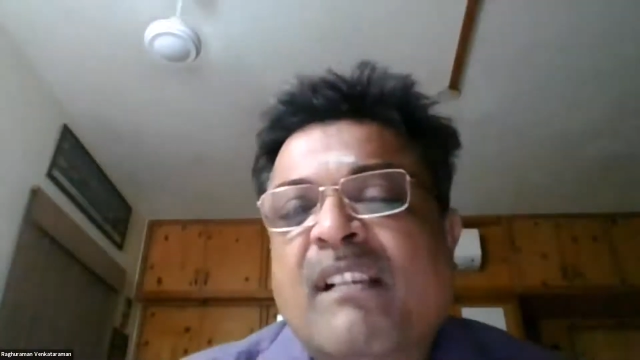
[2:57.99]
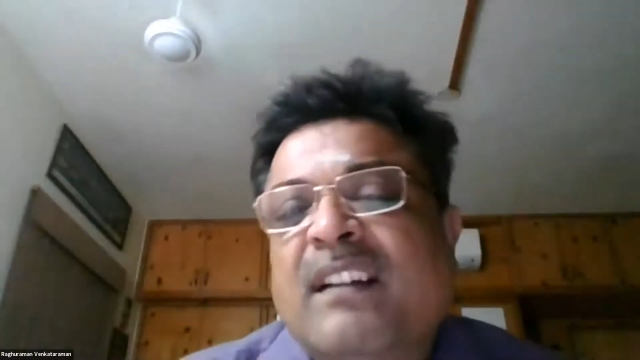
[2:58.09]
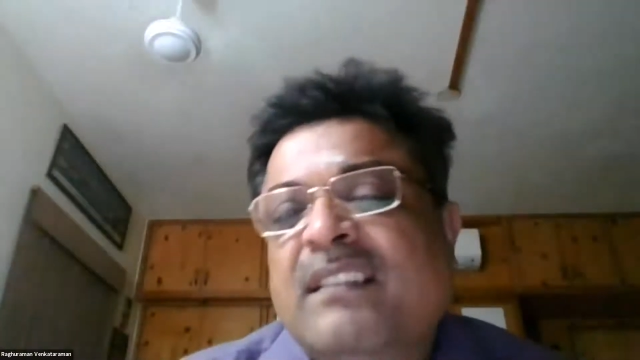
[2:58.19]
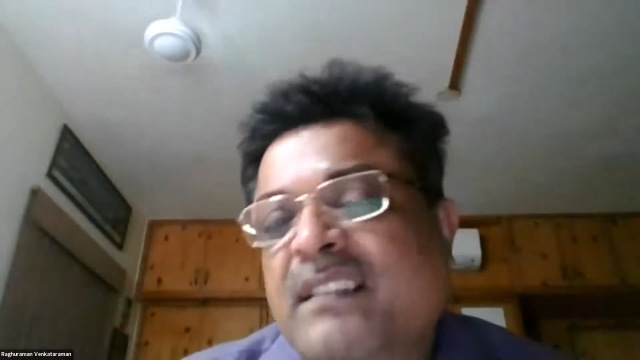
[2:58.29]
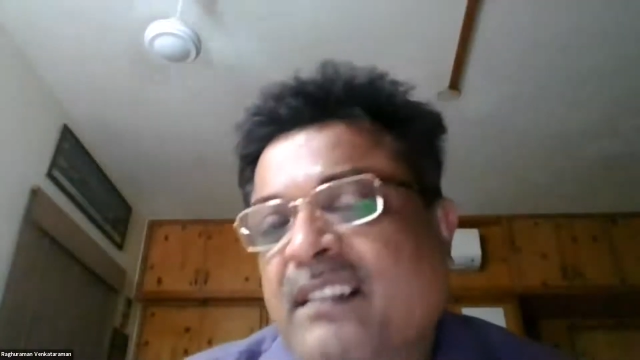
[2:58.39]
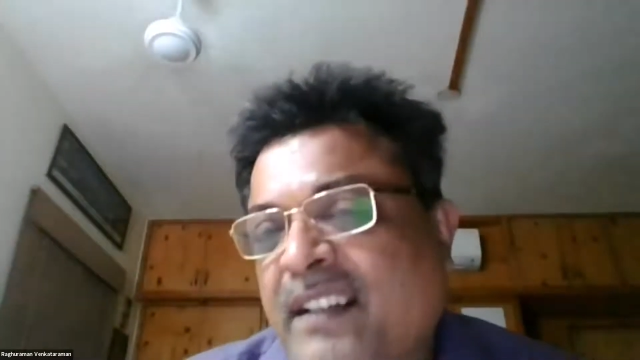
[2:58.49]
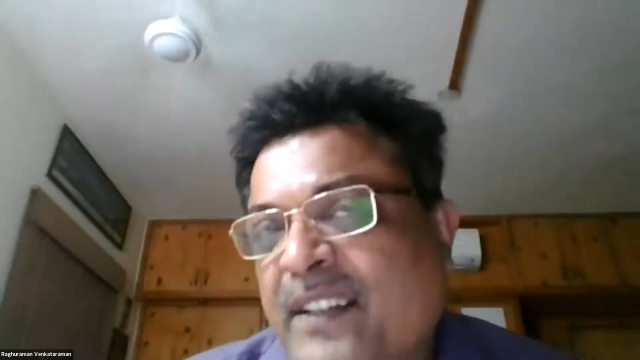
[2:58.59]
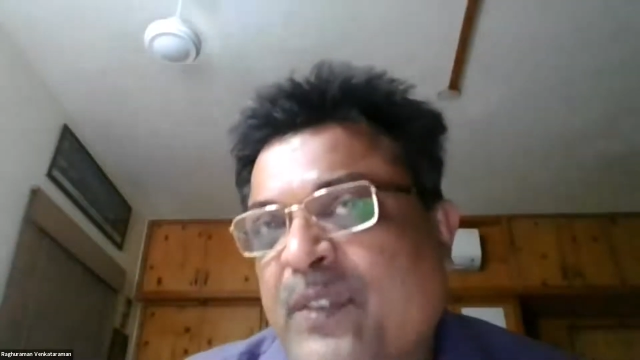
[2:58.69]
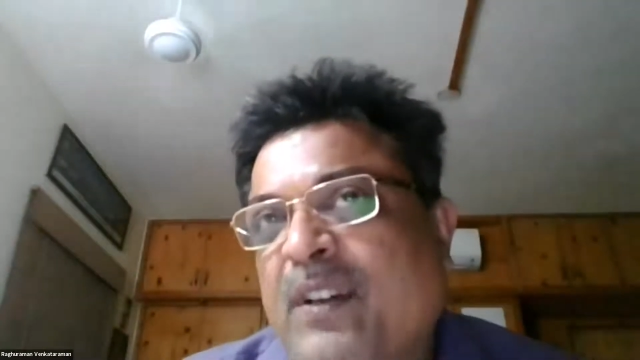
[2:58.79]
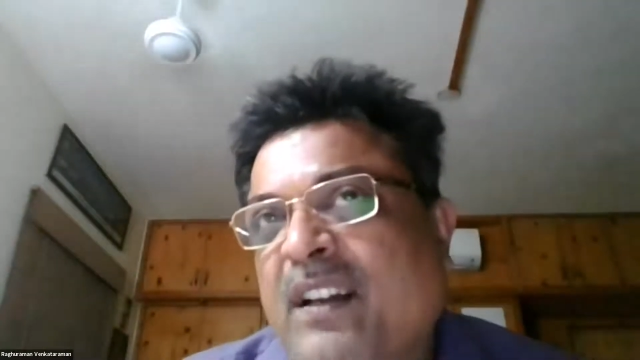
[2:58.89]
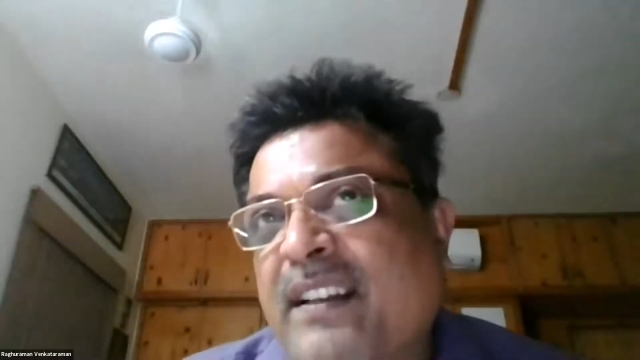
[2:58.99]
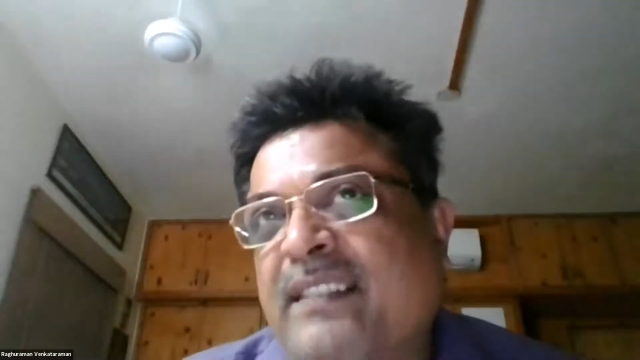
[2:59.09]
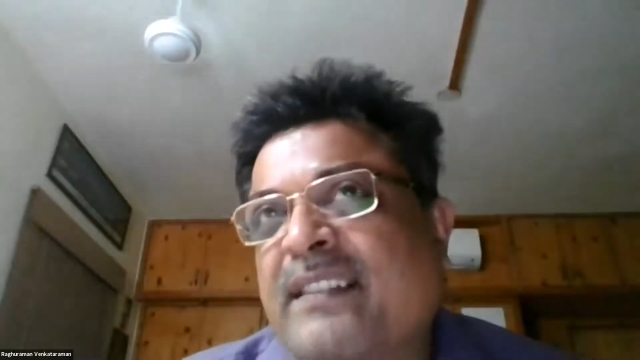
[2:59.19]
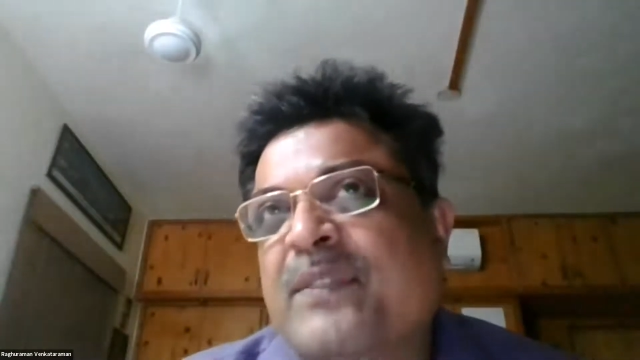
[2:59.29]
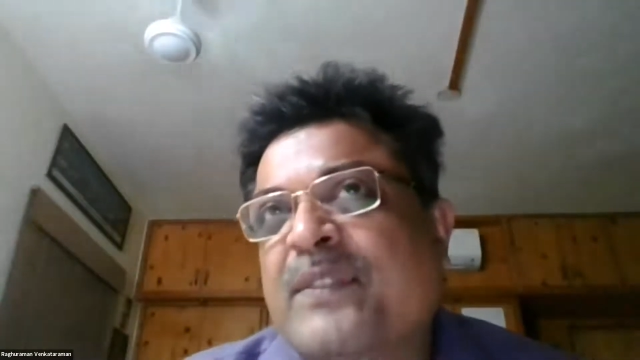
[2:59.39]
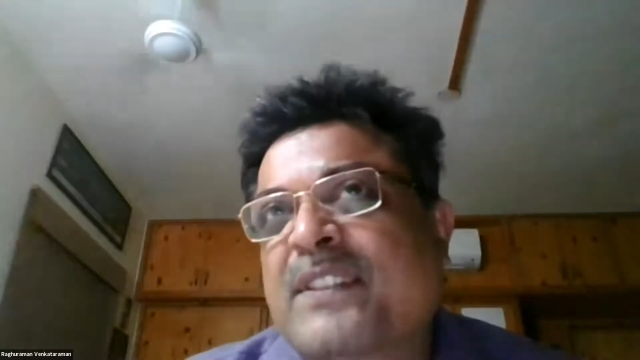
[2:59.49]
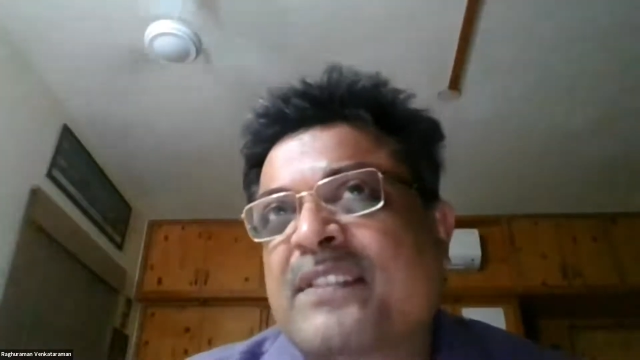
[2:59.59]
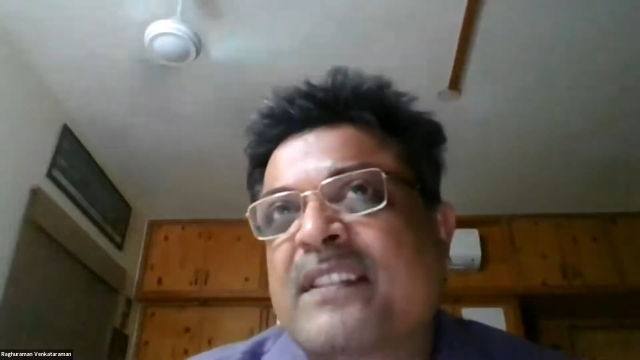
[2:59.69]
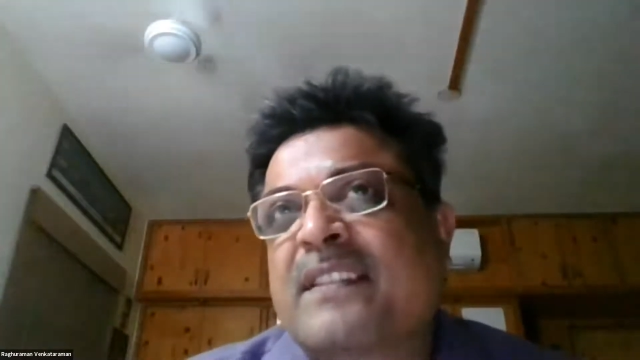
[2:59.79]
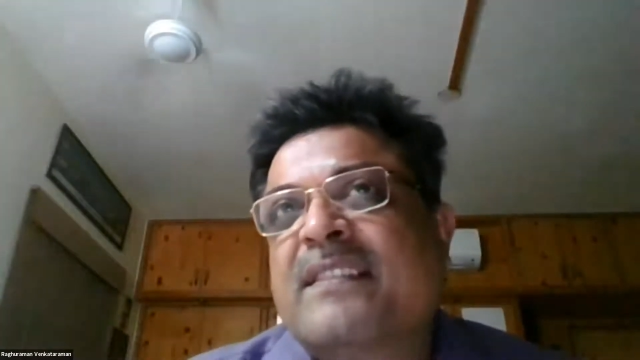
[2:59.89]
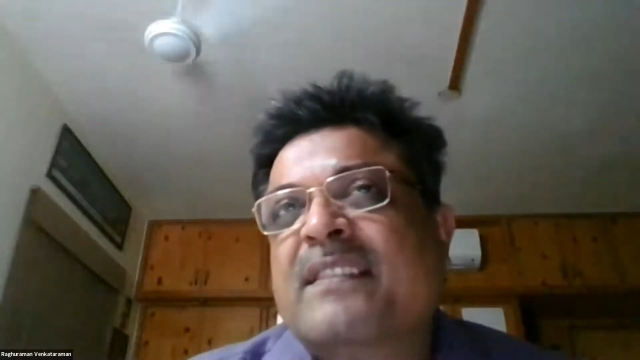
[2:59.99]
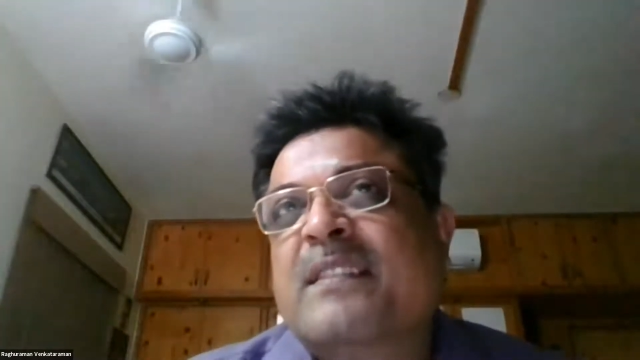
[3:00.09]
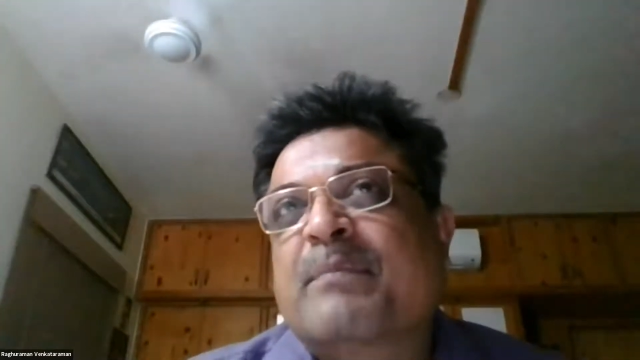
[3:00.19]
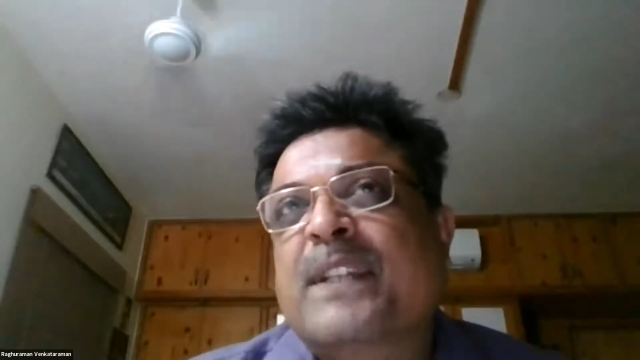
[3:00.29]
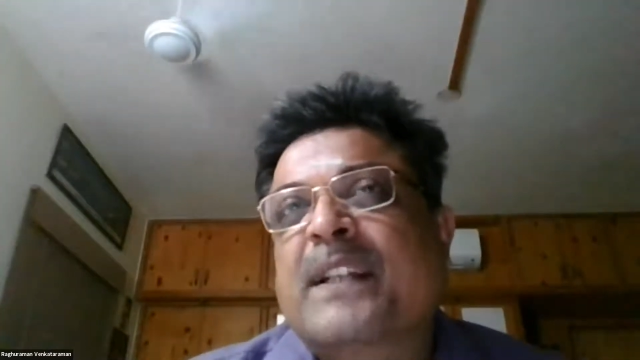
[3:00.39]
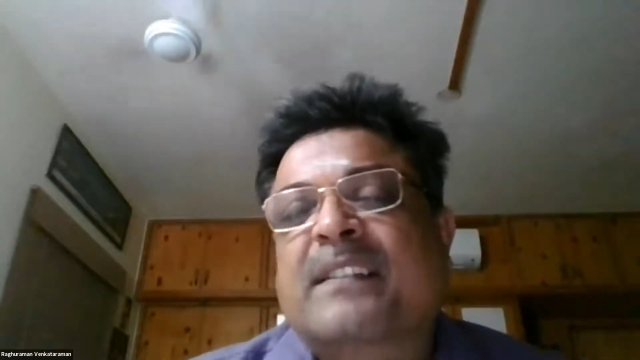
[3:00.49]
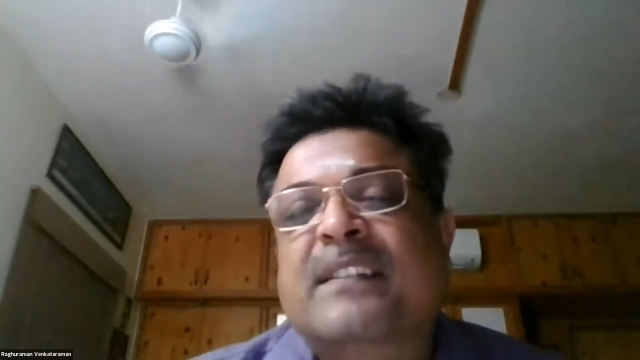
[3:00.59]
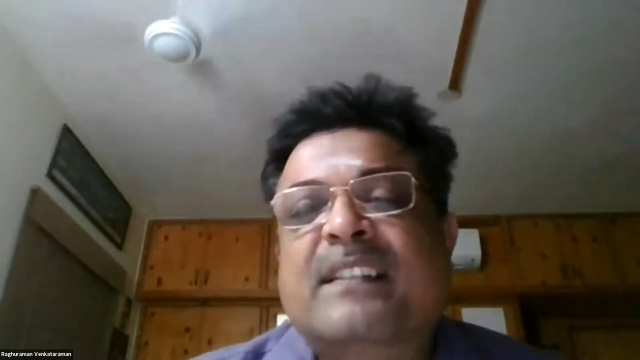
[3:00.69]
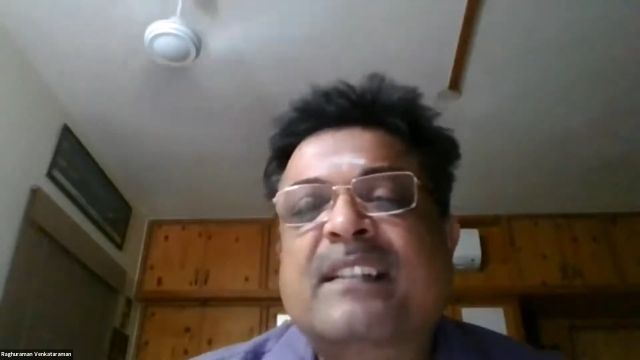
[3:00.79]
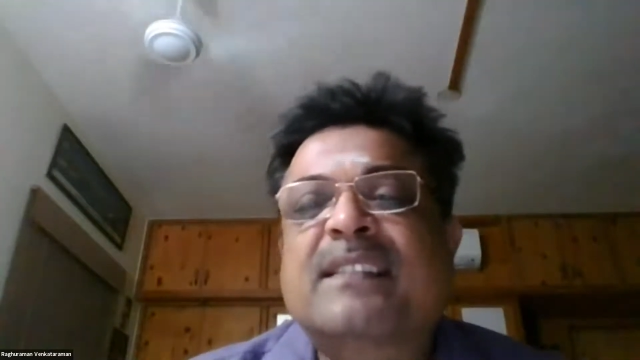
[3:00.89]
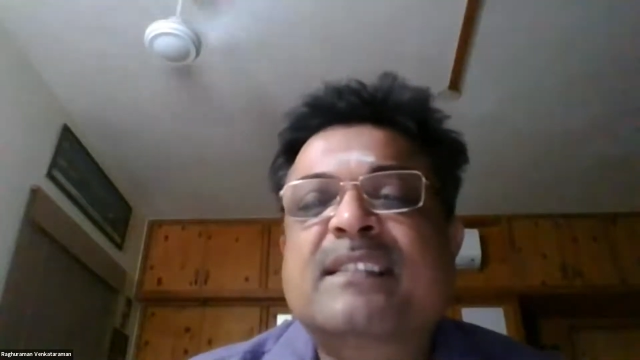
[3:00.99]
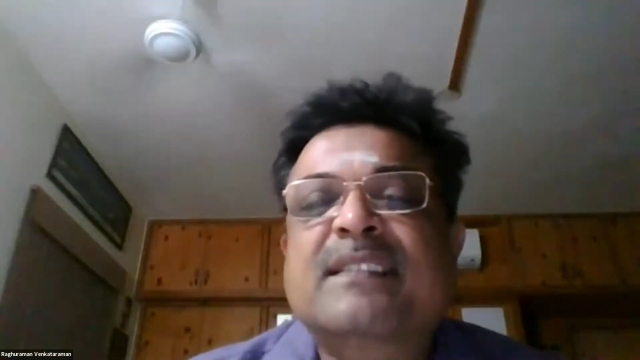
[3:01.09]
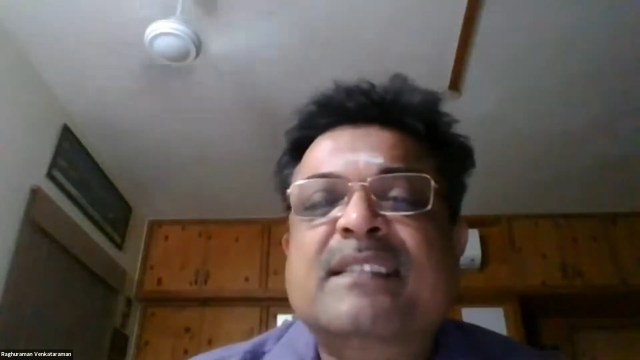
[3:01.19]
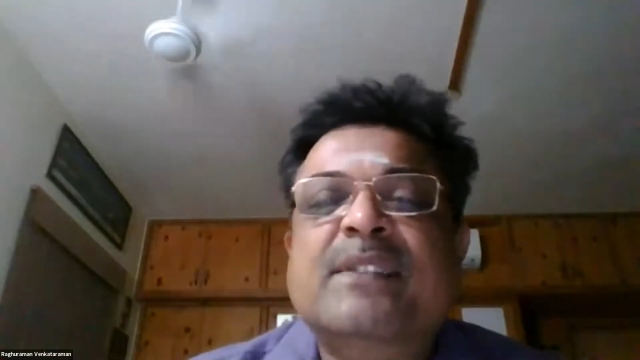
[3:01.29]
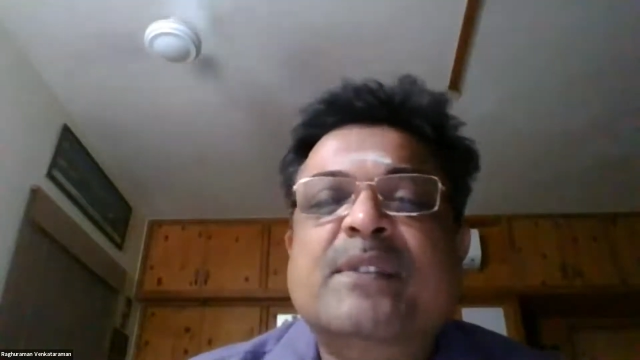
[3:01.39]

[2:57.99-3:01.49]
and then try to connect it with the GST subject rather than,